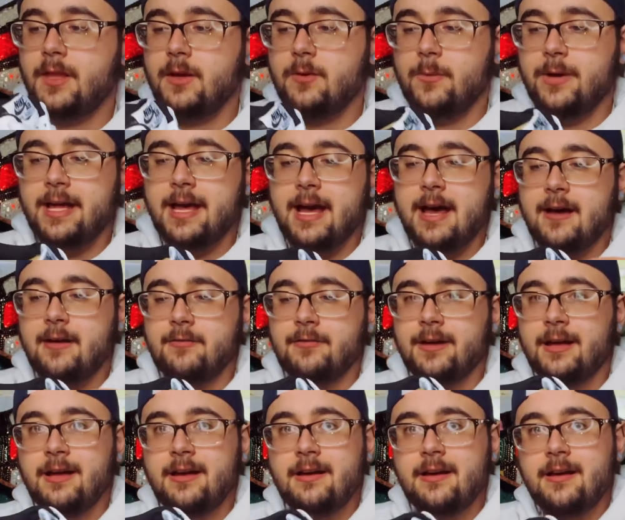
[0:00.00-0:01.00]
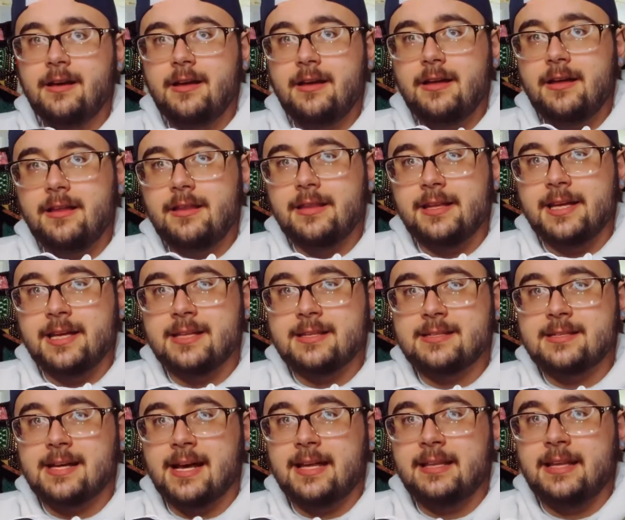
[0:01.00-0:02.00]
We have the
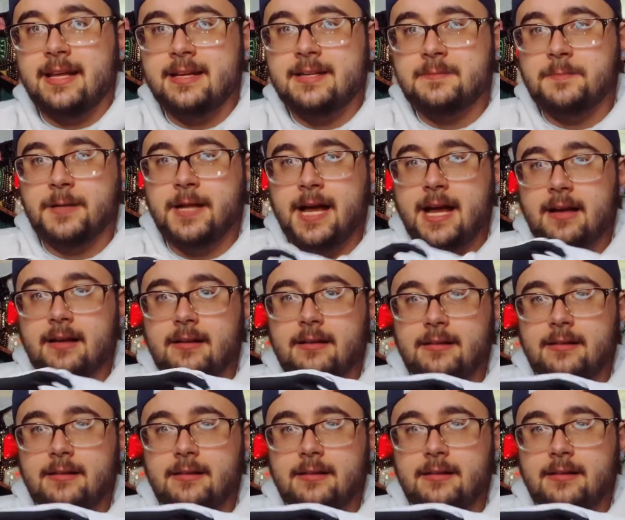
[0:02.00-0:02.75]
inside that is black.